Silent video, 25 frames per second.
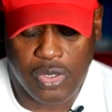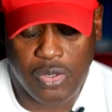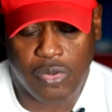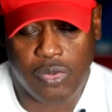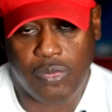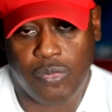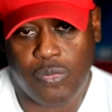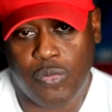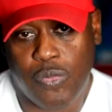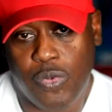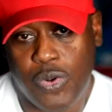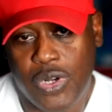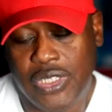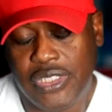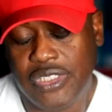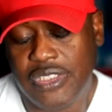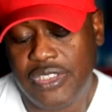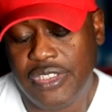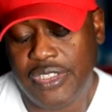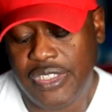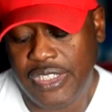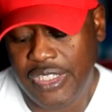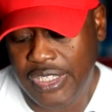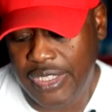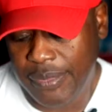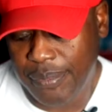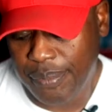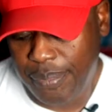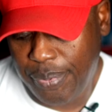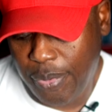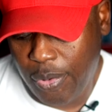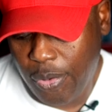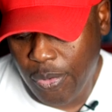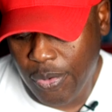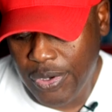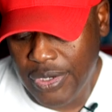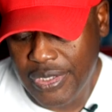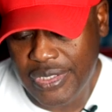one of the
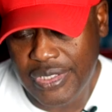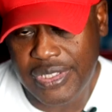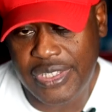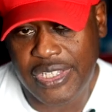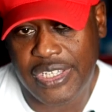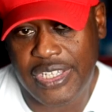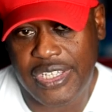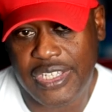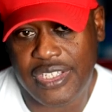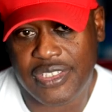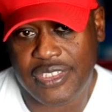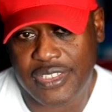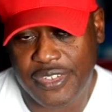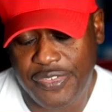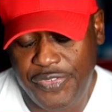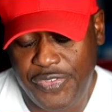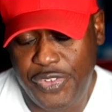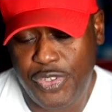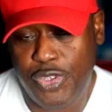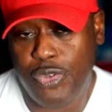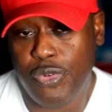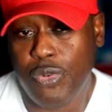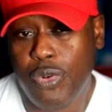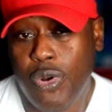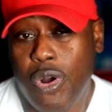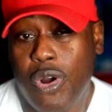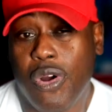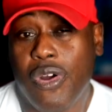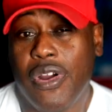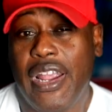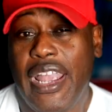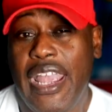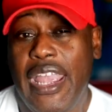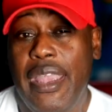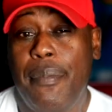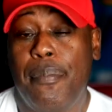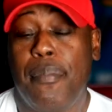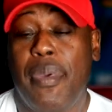important things, if you are
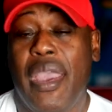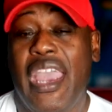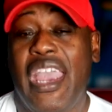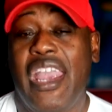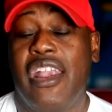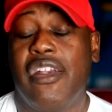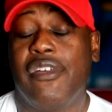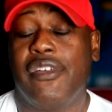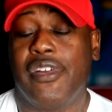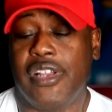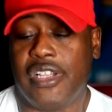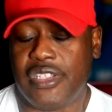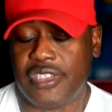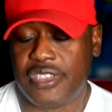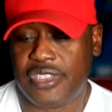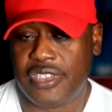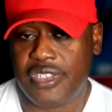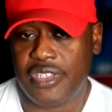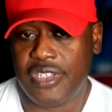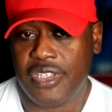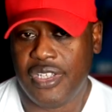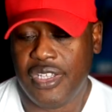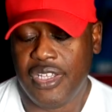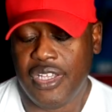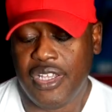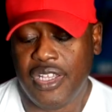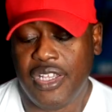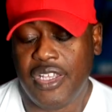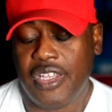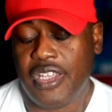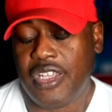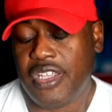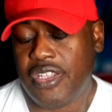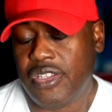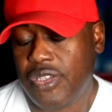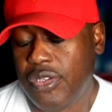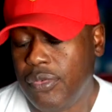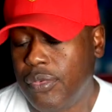a parent
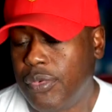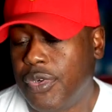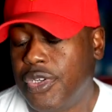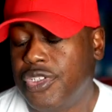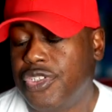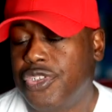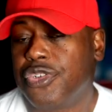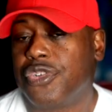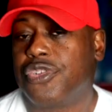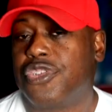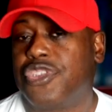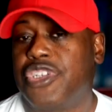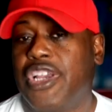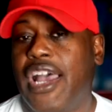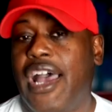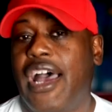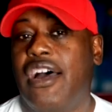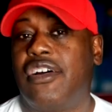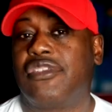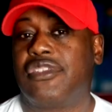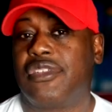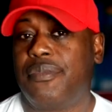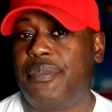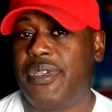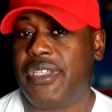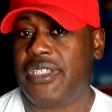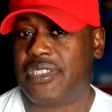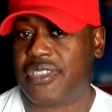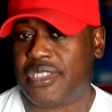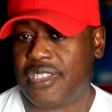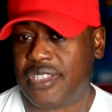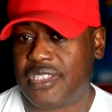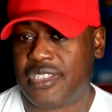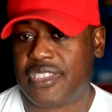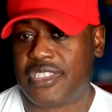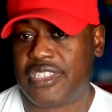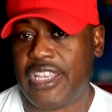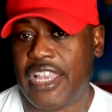and you want your child to be
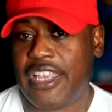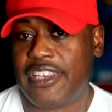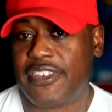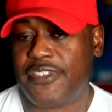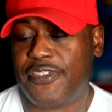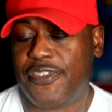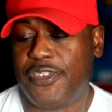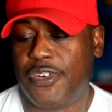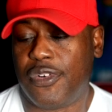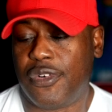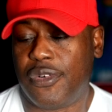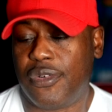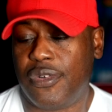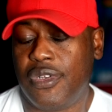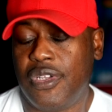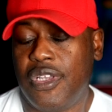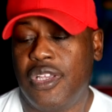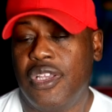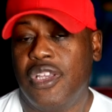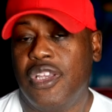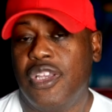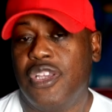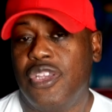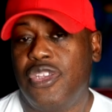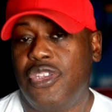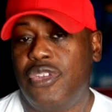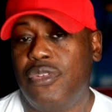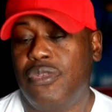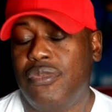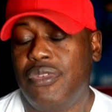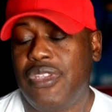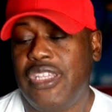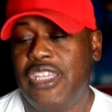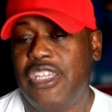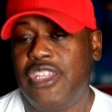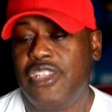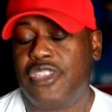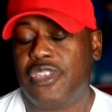successful, you
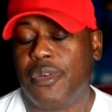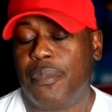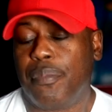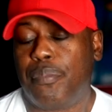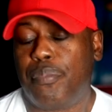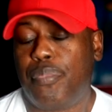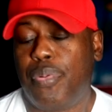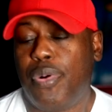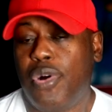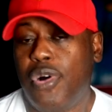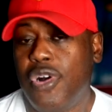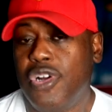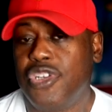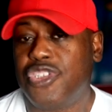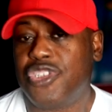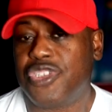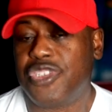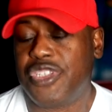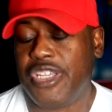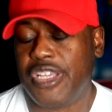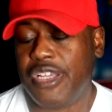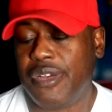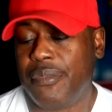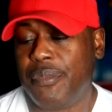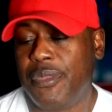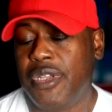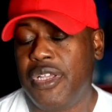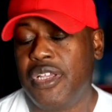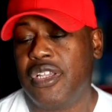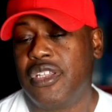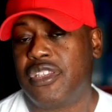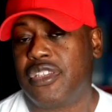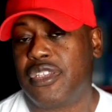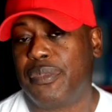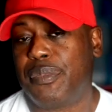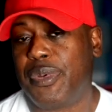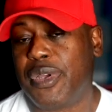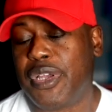need to push them
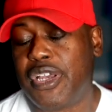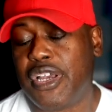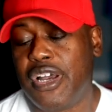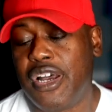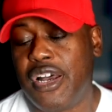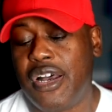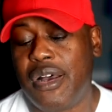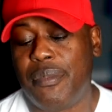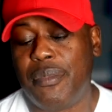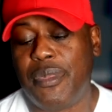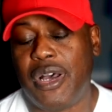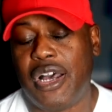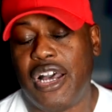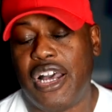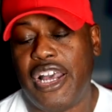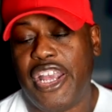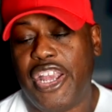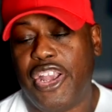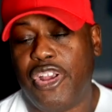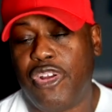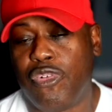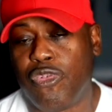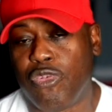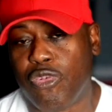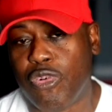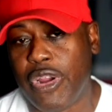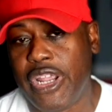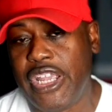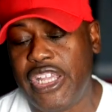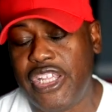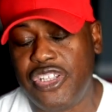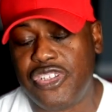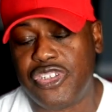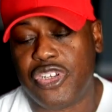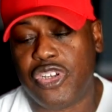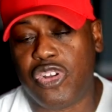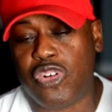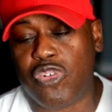to become a
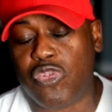great